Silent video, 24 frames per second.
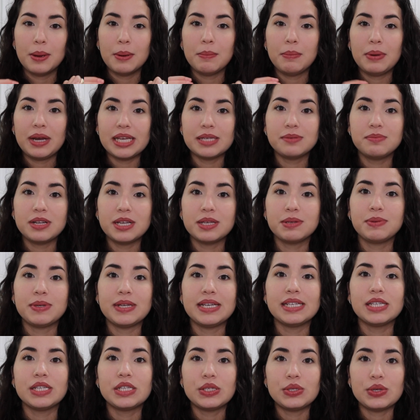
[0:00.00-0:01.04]

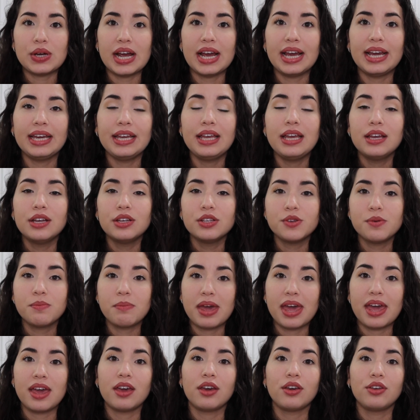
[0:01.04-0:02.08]
please try to
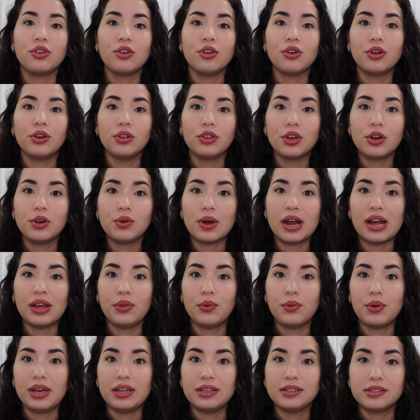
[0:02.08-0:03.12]
make your
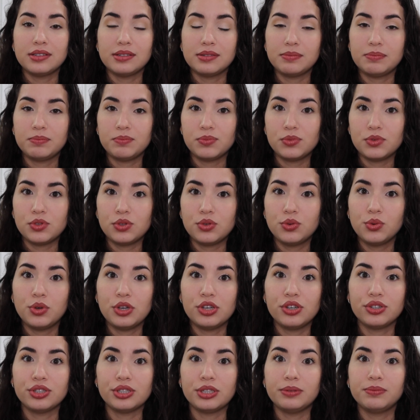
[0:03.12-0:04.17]
undergraduate
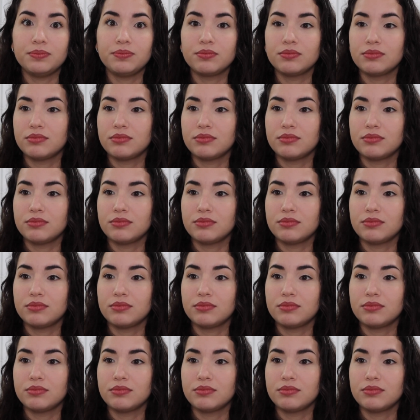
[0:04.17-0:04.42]
tuition